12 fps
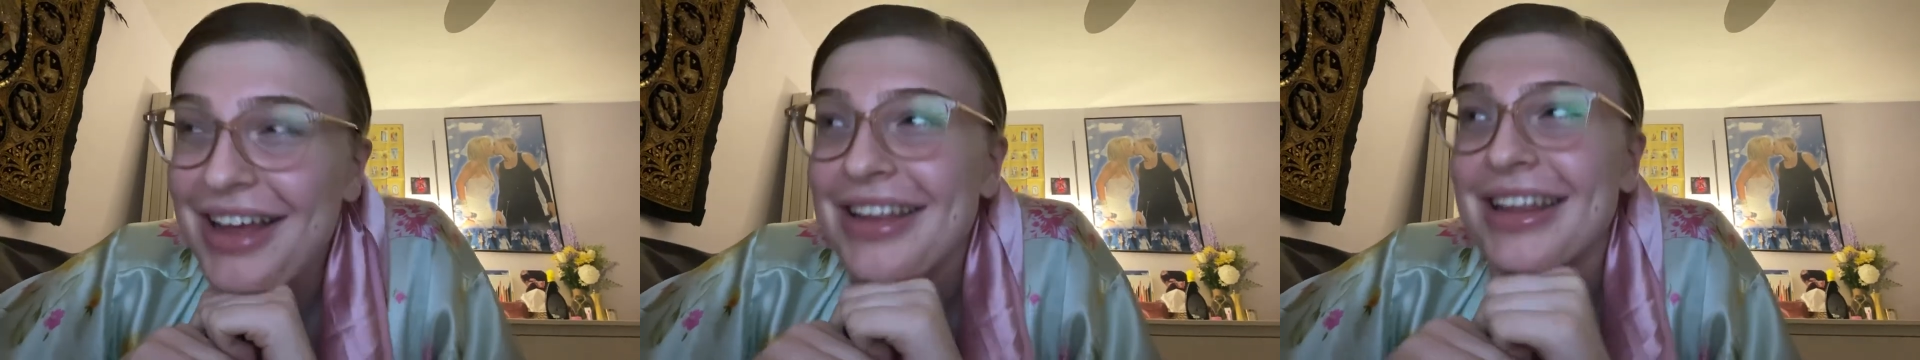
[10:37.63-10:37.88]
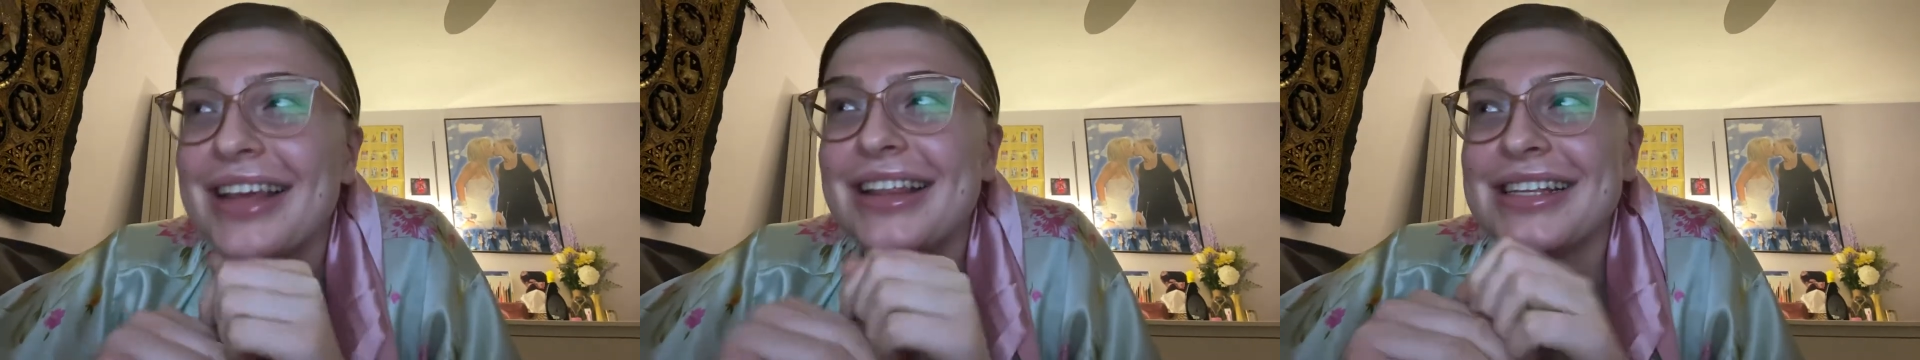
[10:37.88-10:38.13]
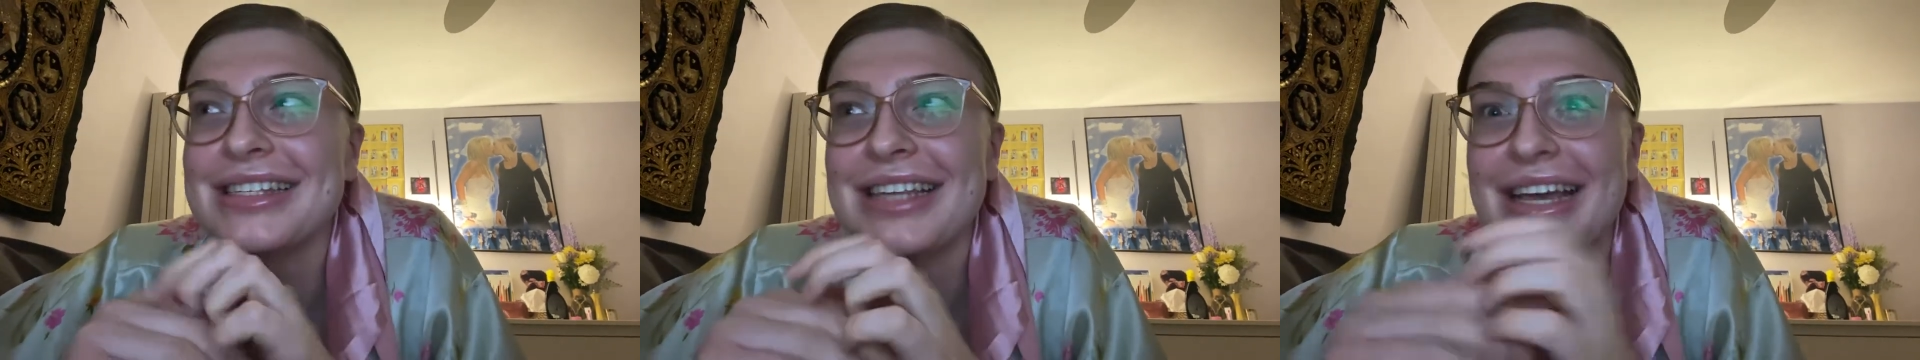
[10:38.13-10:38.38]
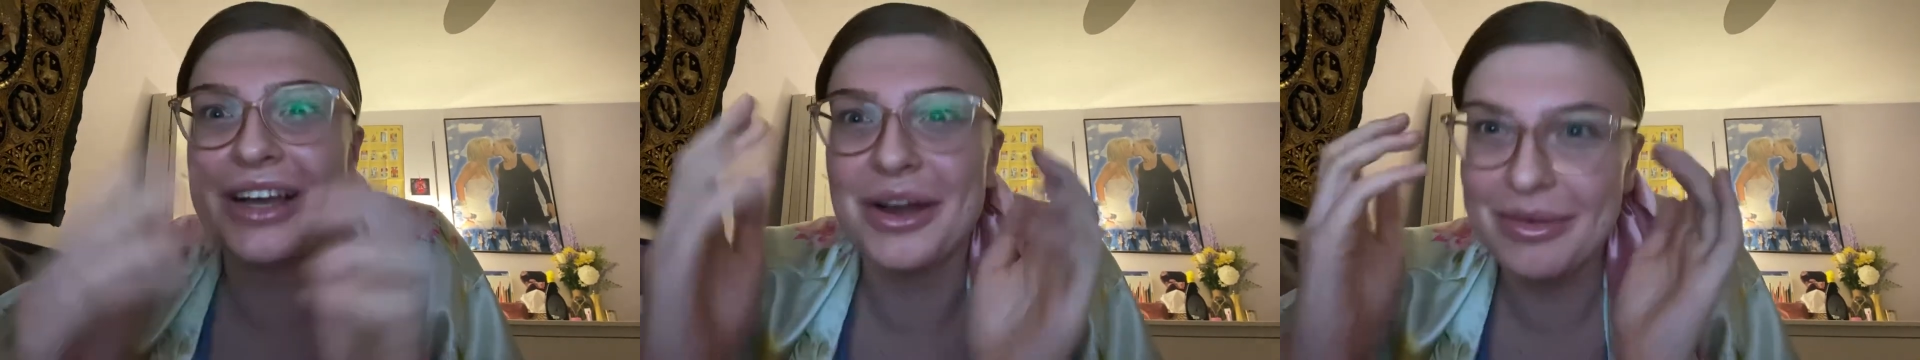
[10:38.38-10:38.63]
Like, that's
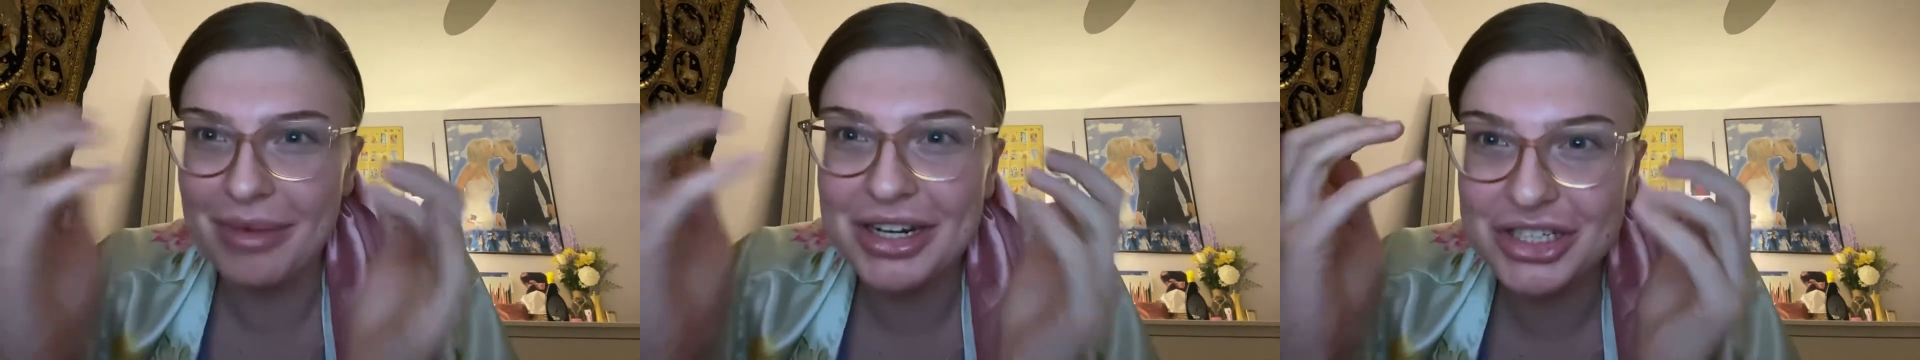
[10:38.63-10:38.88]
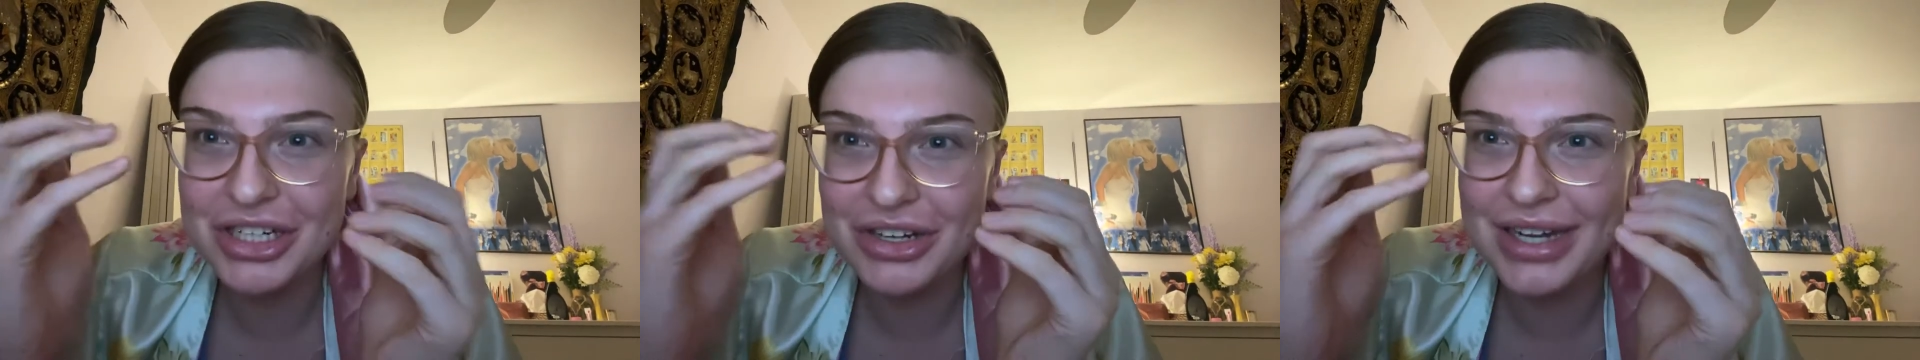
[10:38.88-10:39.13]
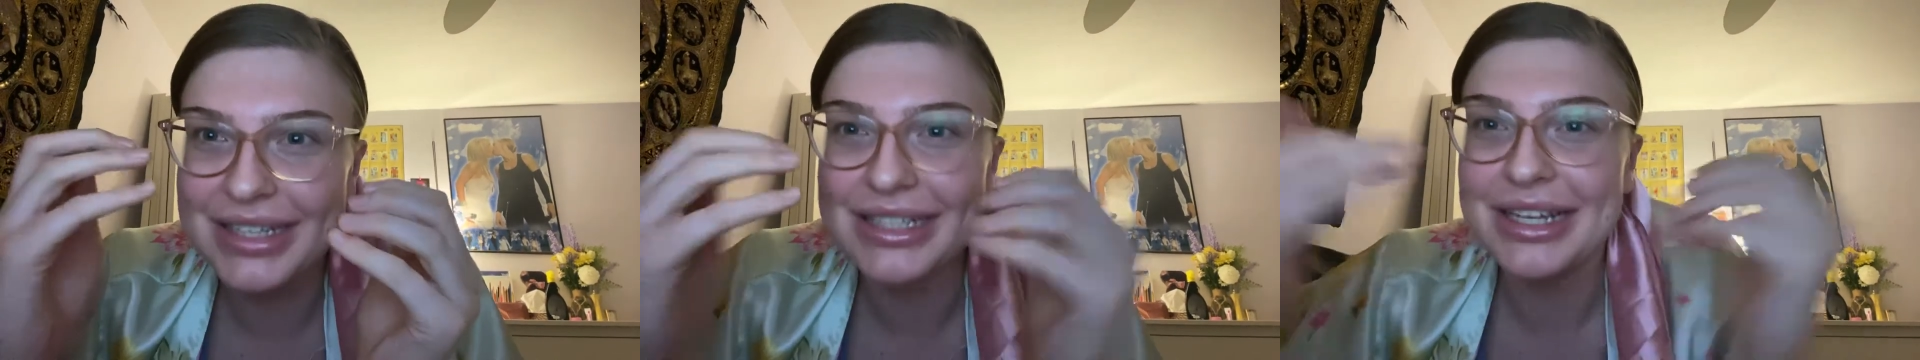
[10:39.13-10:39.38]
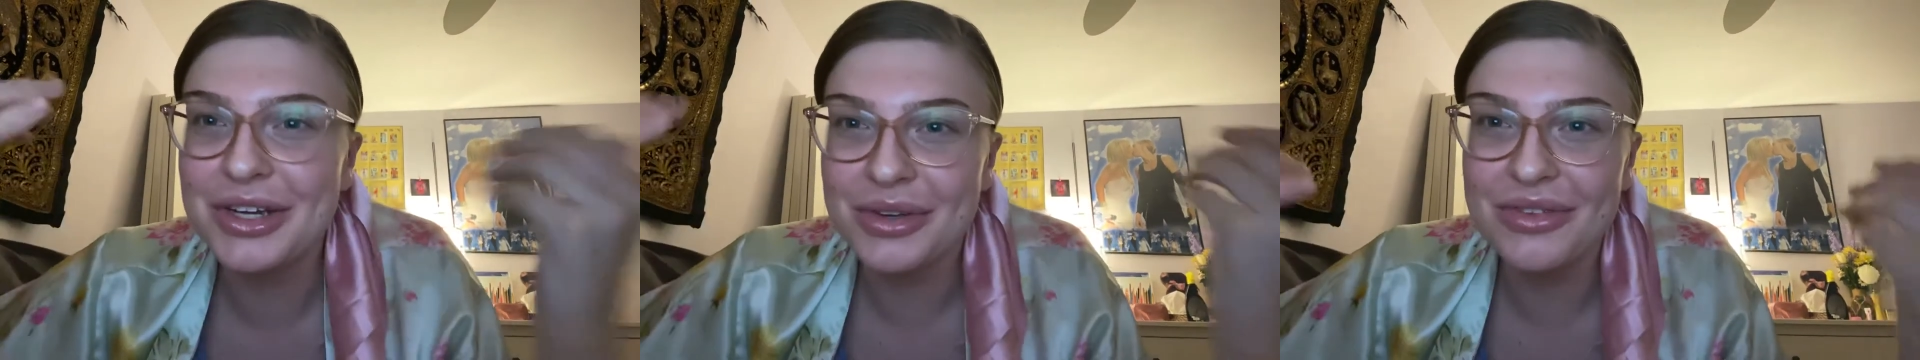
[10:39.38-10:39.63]
psycho. I'm actually
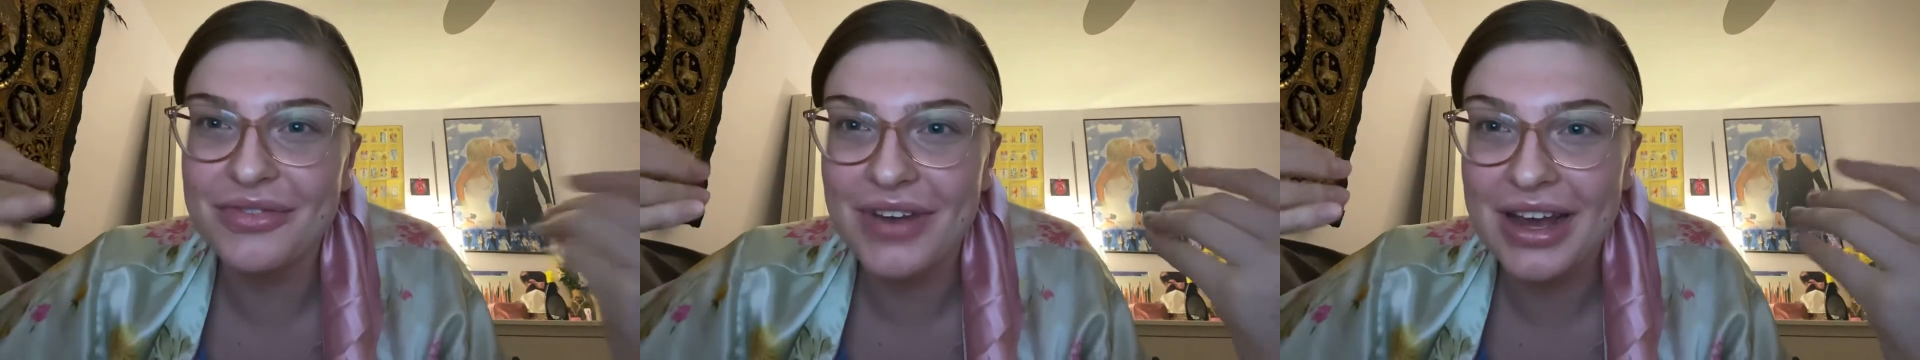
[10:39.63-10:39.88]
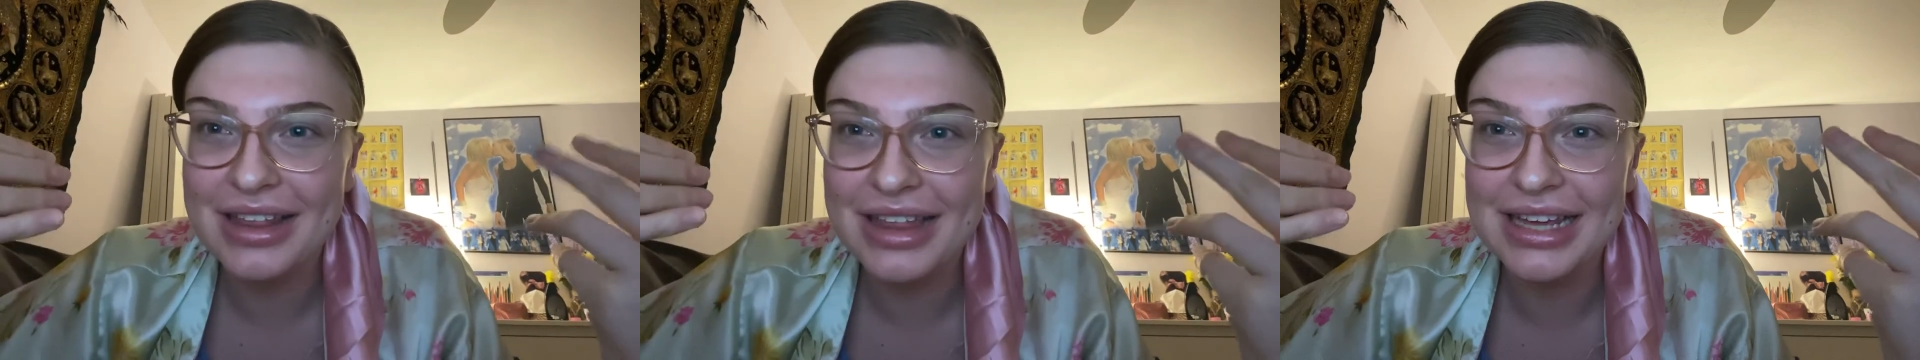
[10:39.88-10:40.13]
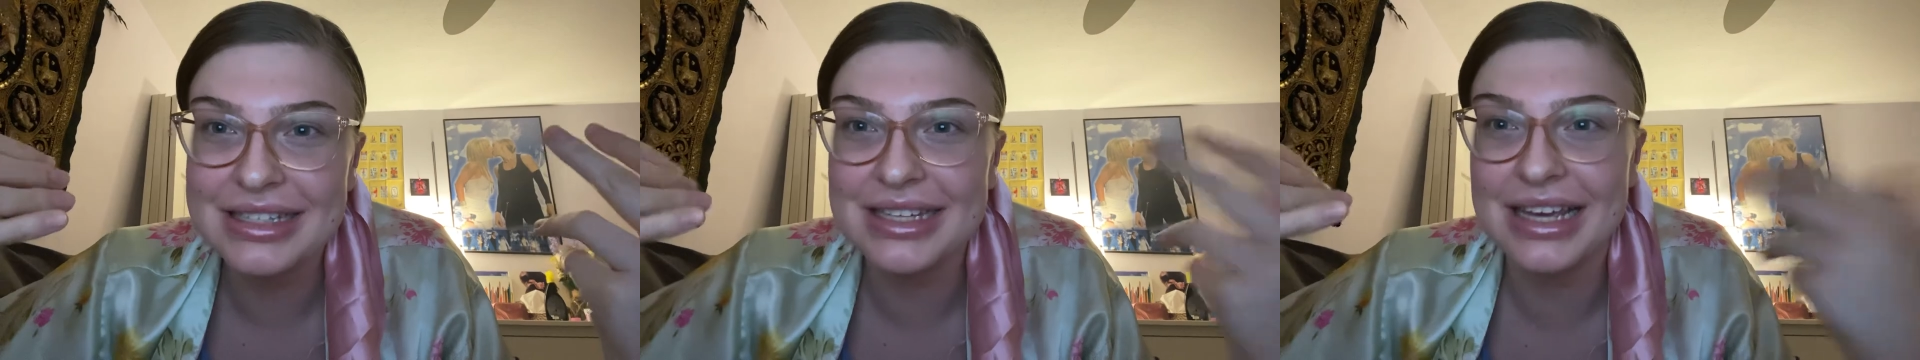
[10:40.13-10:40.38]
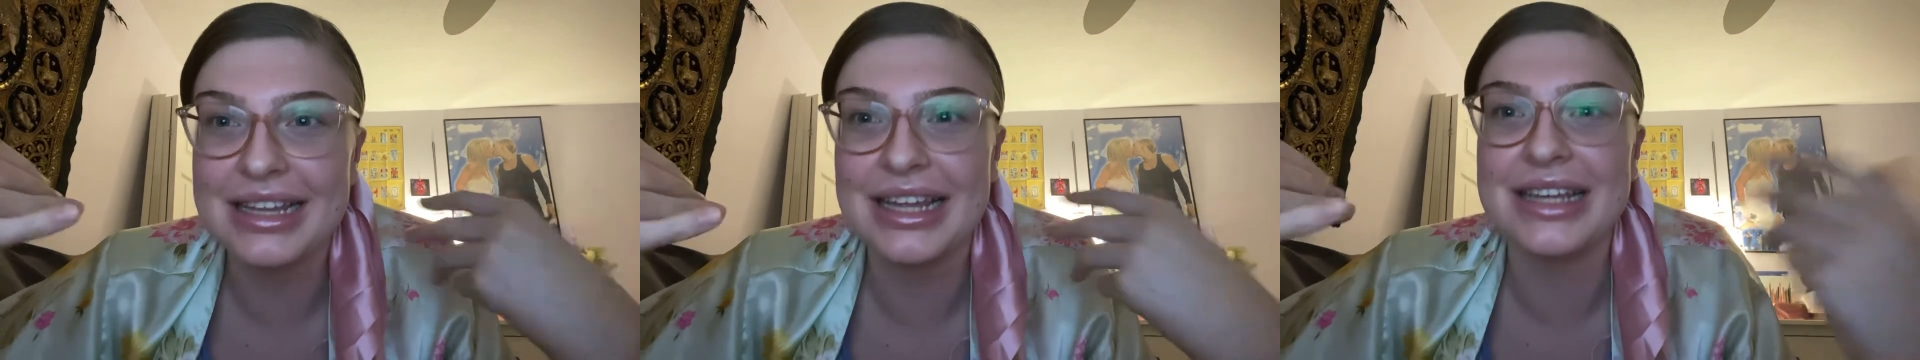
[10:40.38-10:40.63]
crazy. Who the fuck thinks
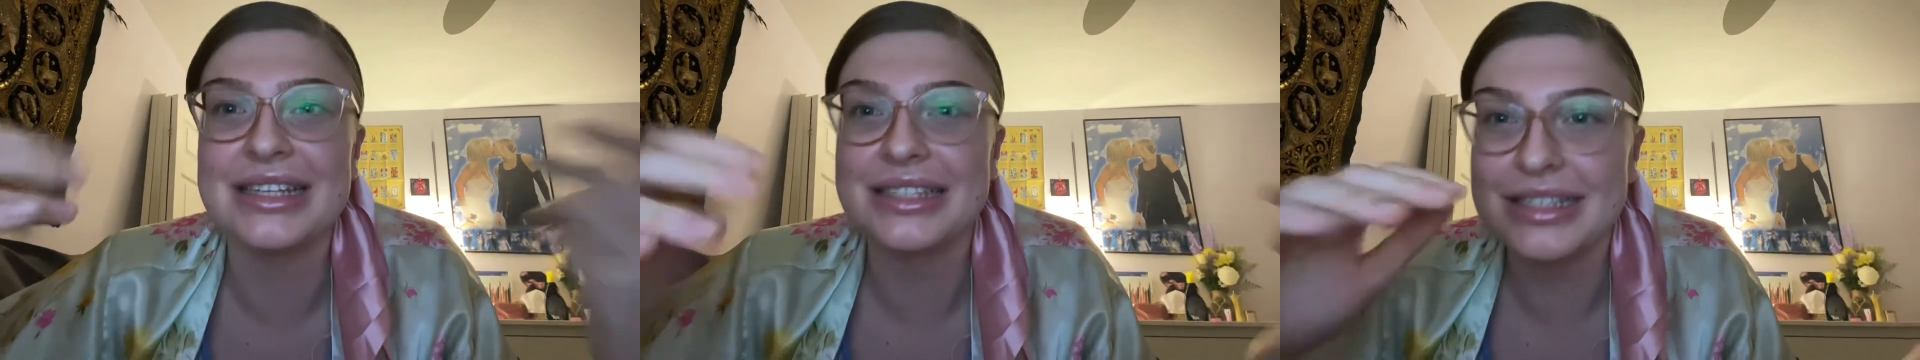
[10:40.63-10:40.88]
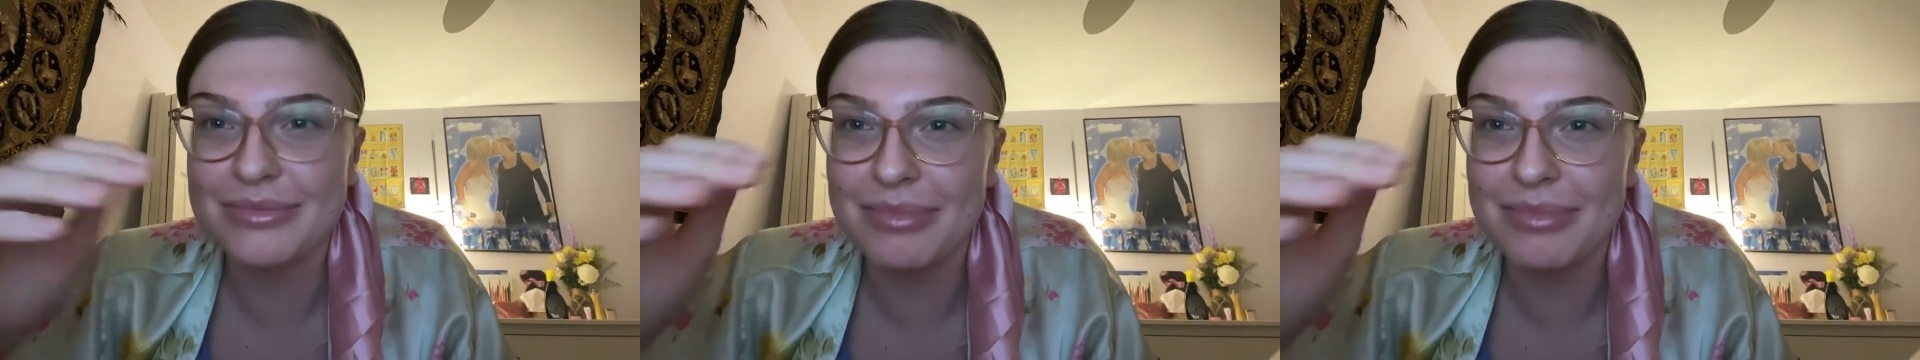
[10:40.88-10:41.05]
like this?